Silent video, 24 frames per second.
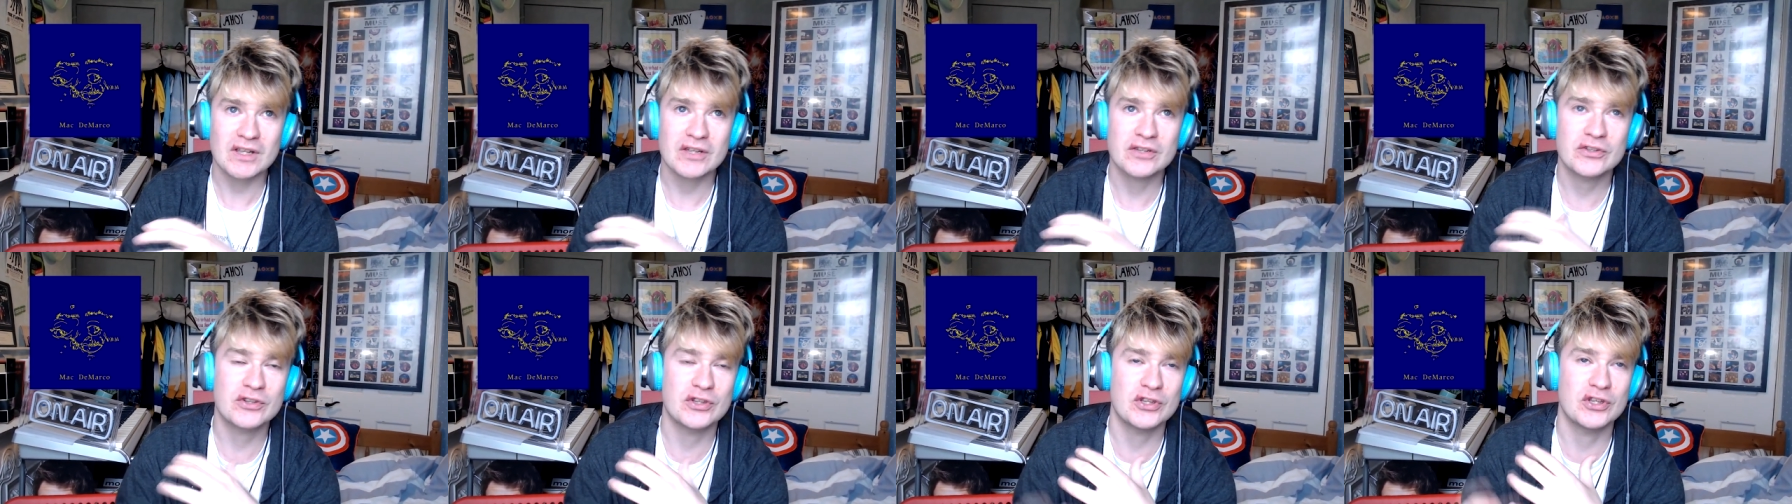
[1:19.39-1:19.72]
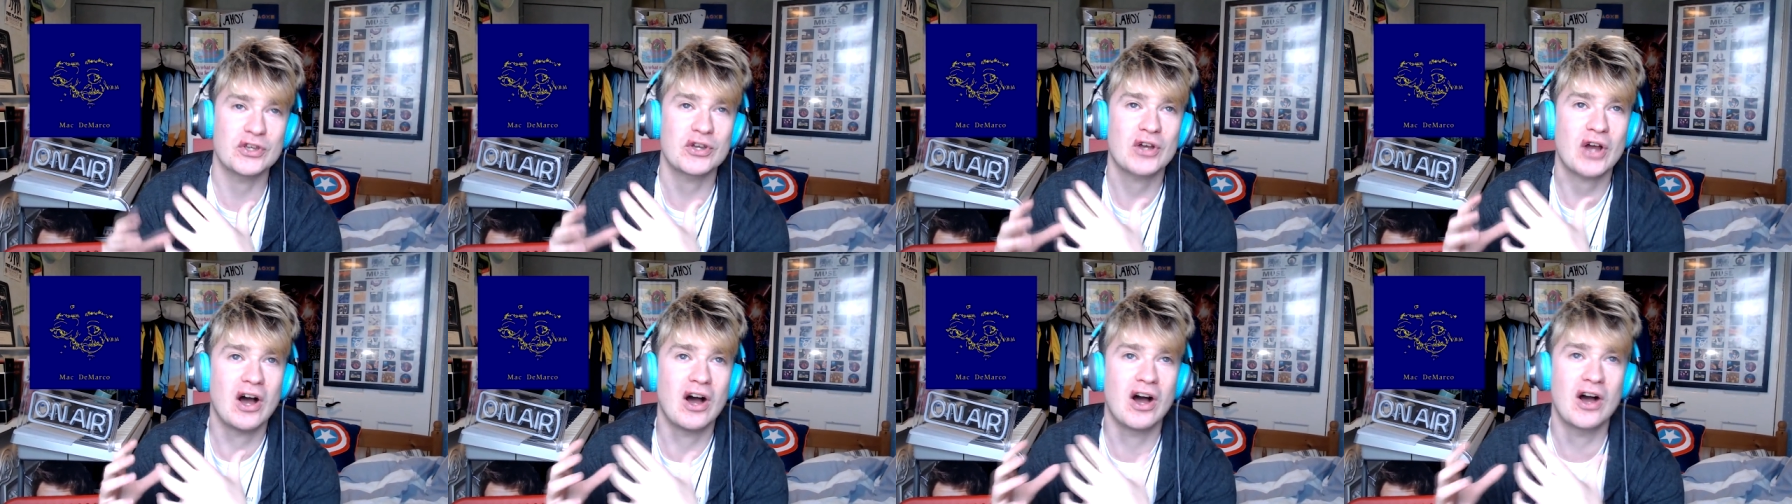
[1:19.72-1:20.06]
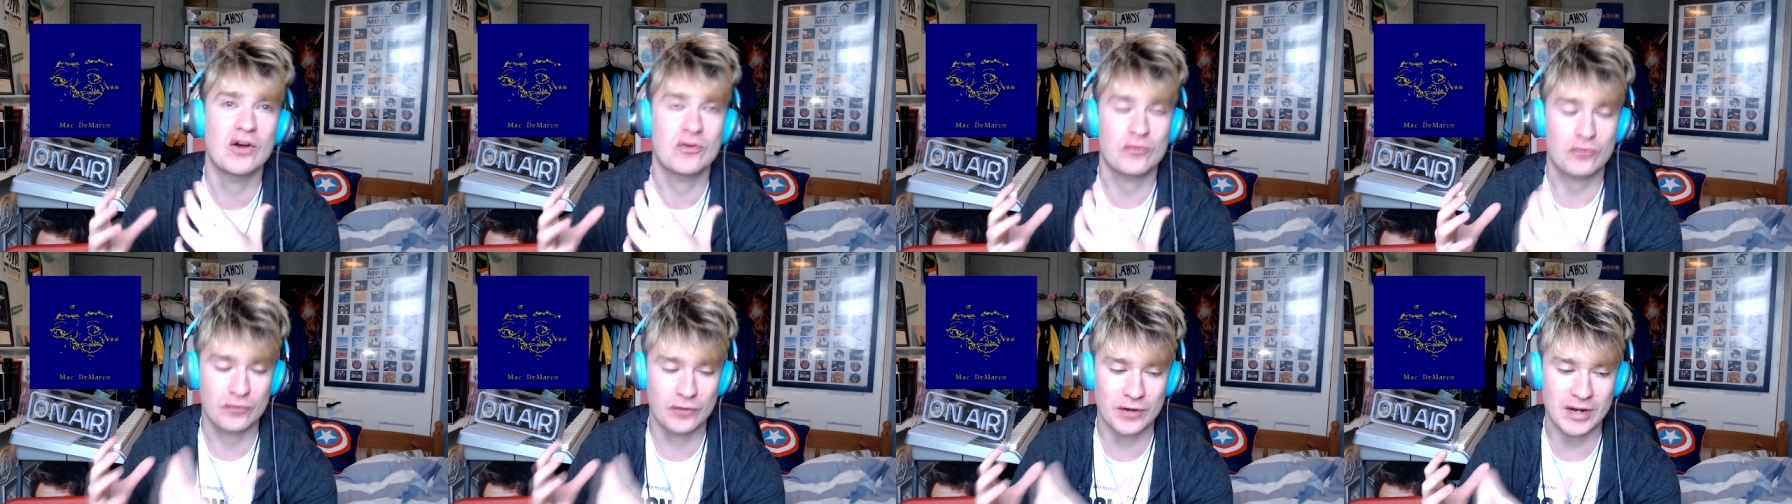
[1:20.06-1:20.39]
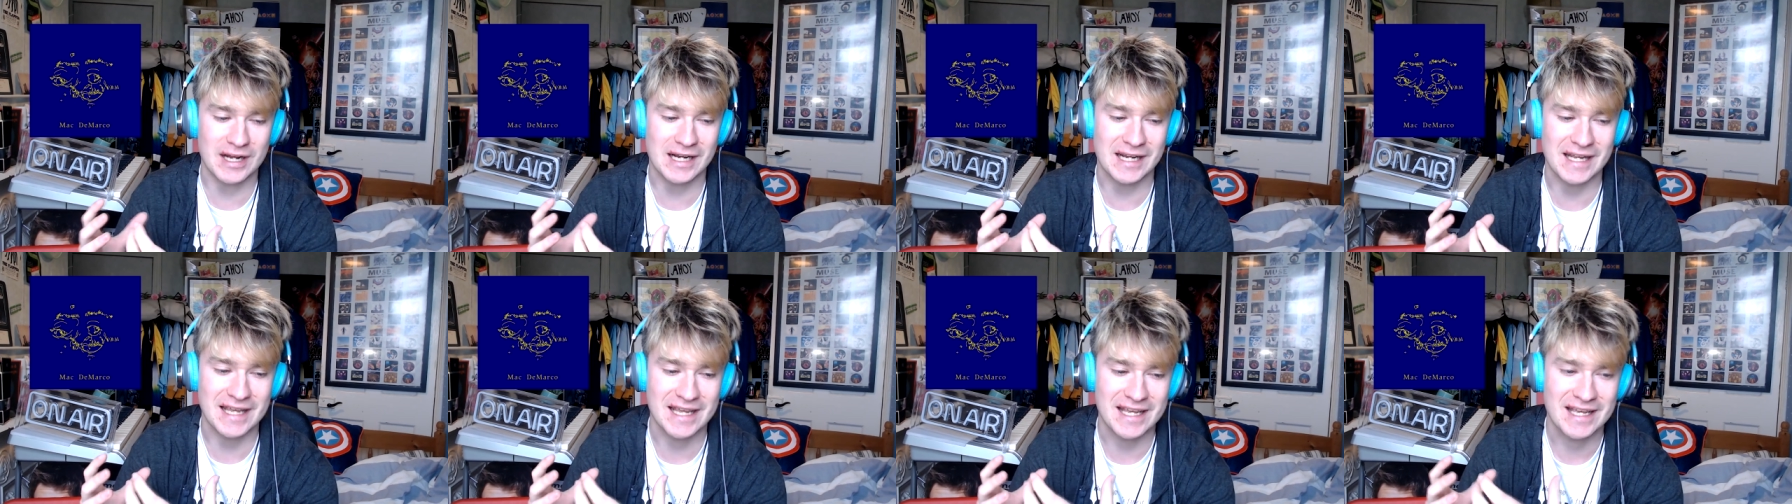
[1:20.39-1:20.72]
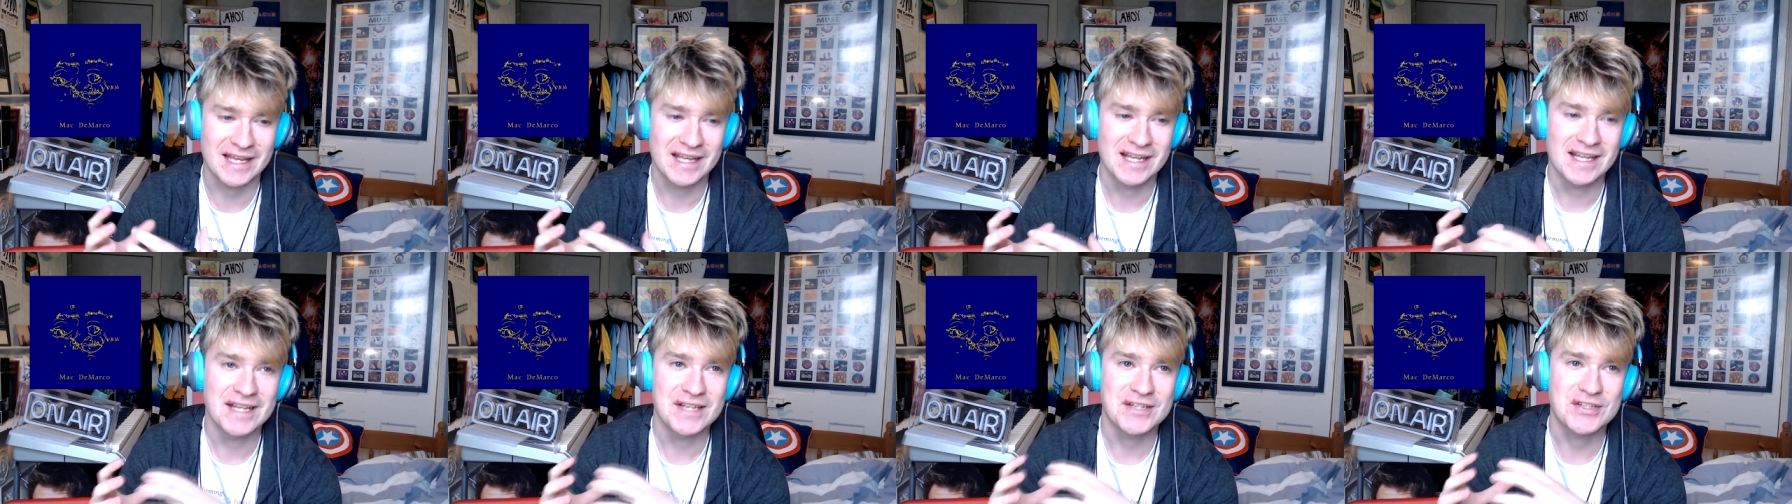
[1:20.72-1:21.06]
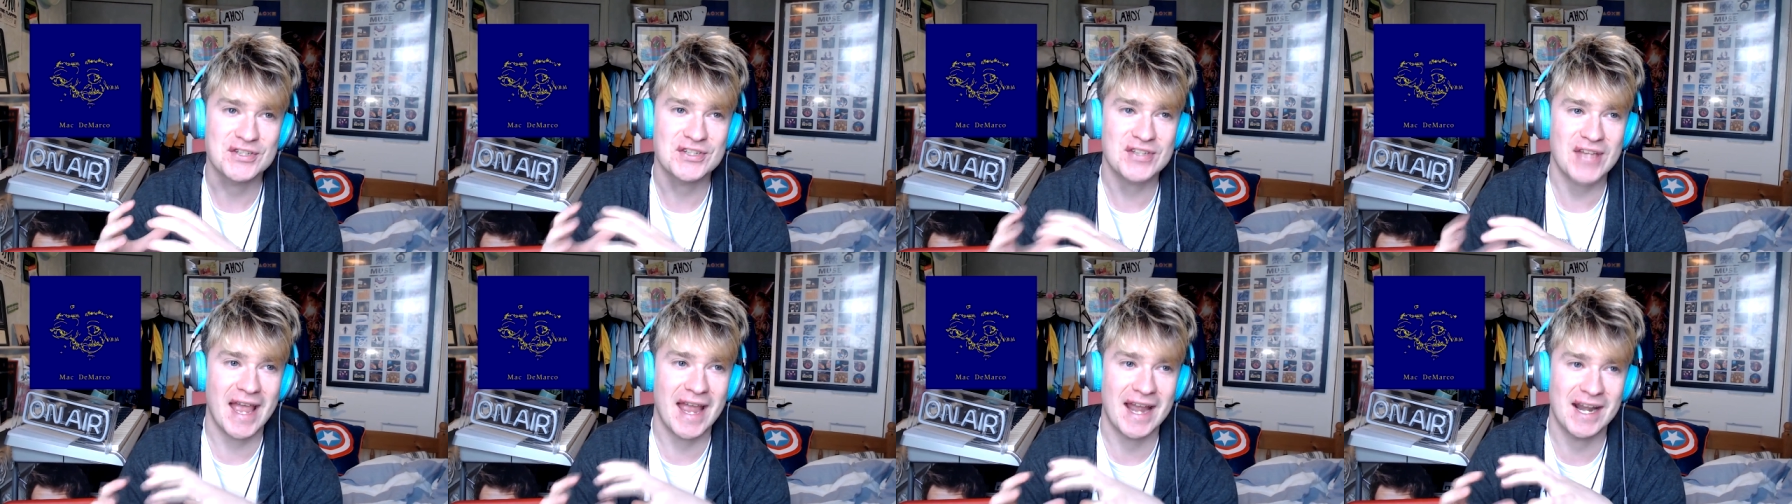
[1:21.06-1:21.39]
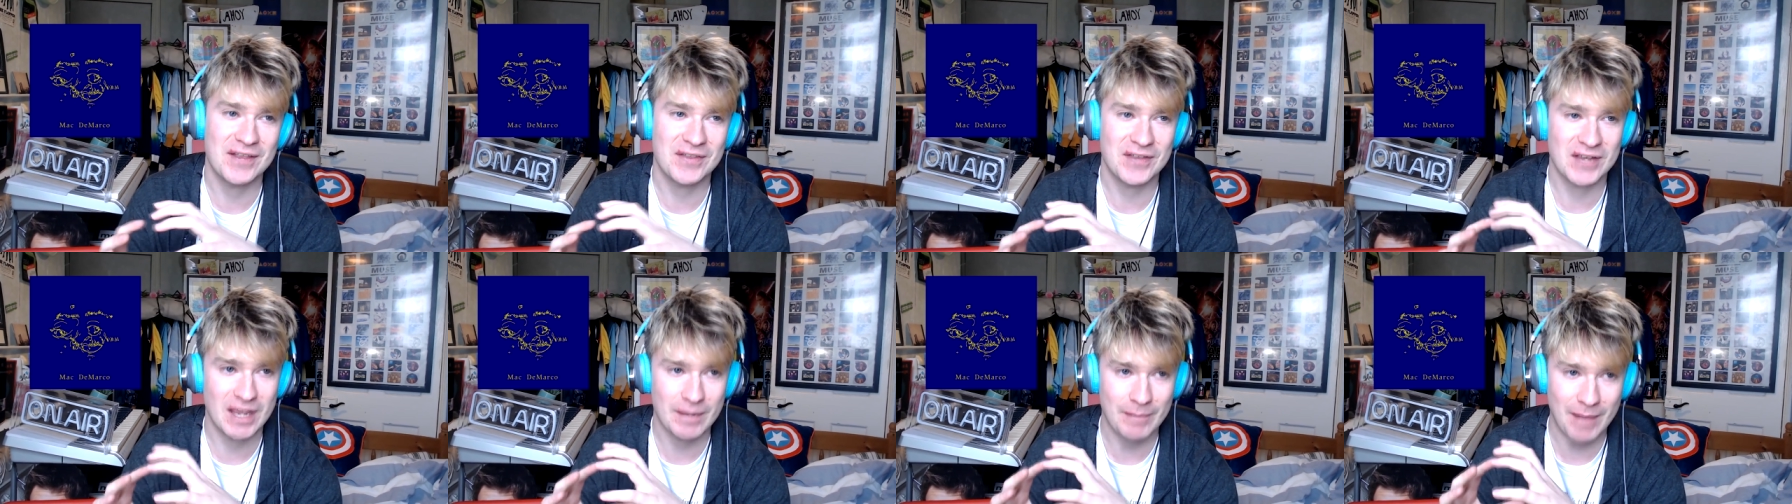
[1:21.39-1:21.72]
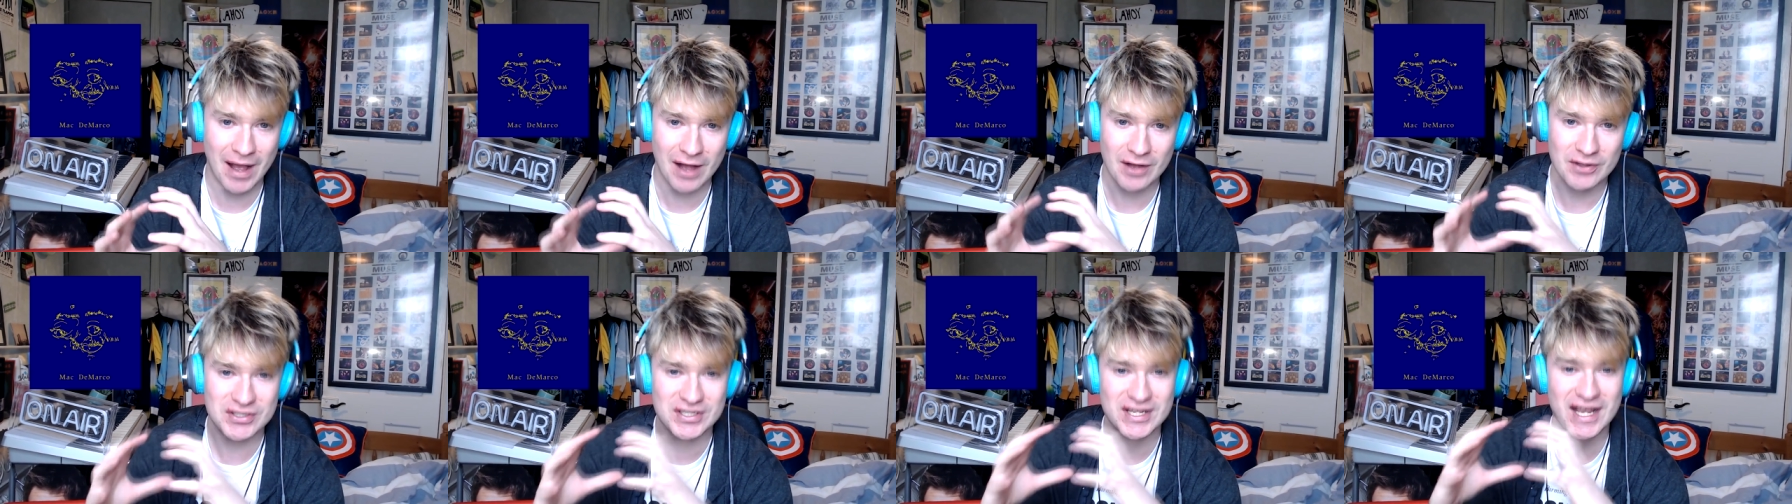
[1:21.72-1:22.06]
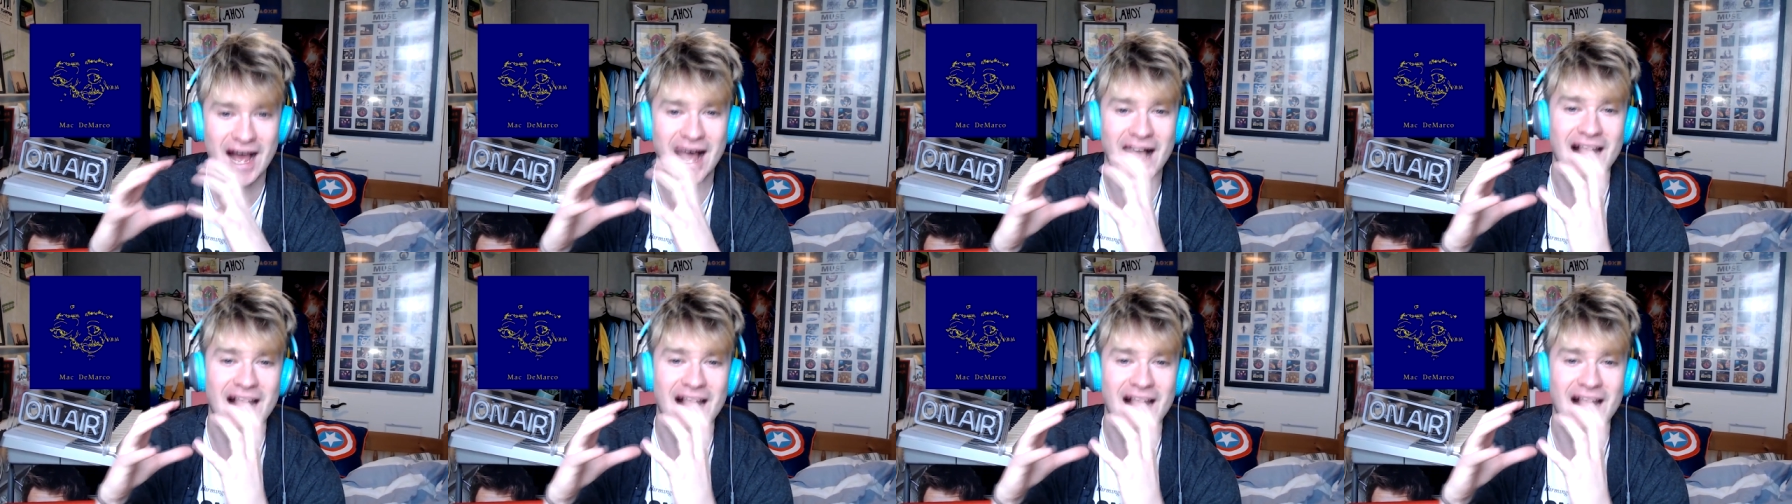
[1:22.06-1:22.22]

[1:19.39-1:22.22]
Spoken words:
that you can't really say anything about it